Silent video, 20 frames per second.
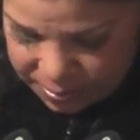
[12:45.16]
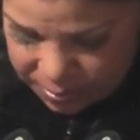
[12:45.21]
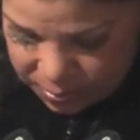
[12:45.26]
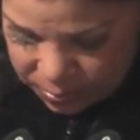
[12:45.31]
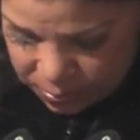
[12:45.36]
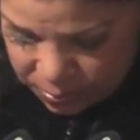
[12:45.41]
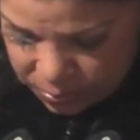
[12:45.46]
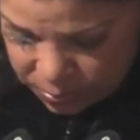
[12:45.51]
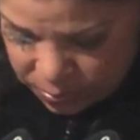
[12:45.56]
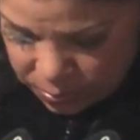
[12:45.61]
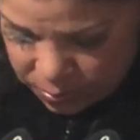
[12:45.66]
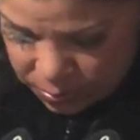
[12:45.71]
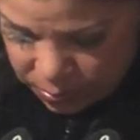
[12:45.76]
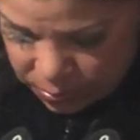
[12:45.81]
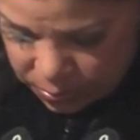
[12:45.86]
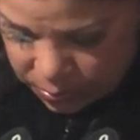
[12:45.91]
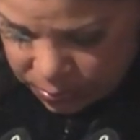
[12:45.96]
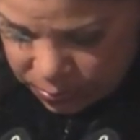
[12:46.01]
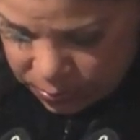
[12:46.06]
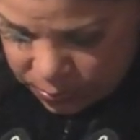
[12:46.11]

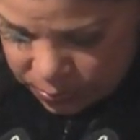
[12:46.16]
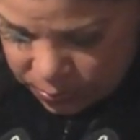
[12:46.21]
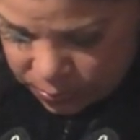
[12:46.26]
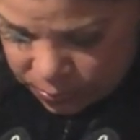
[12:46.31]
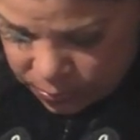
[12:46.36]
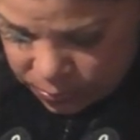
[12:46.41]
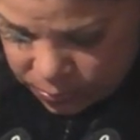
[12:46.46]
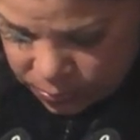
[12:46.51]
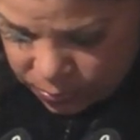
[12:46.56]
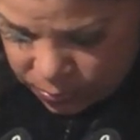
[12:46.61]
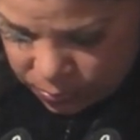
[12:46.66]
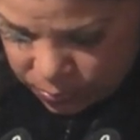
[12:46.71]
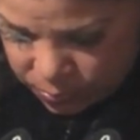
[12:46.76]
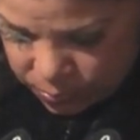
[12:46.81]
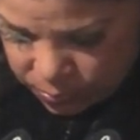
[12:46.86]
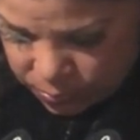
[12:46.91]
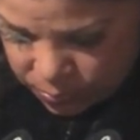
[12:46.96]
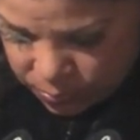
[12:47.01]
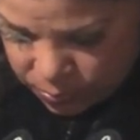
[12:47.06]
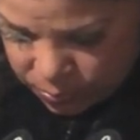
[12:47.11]

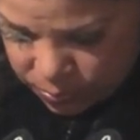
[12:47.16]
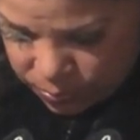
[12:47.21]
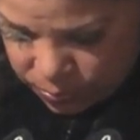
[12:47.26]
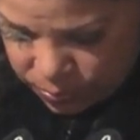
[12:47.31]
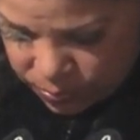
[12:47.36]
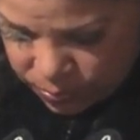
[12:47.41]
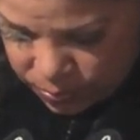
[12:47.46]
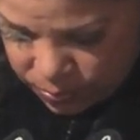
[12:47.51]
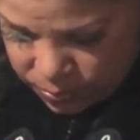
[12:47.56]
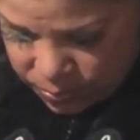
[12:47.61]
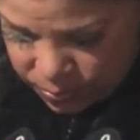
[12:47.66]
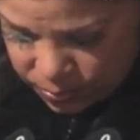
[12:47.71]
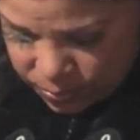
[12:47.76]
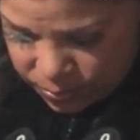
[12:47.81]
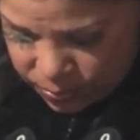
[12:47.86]
Nothing is said.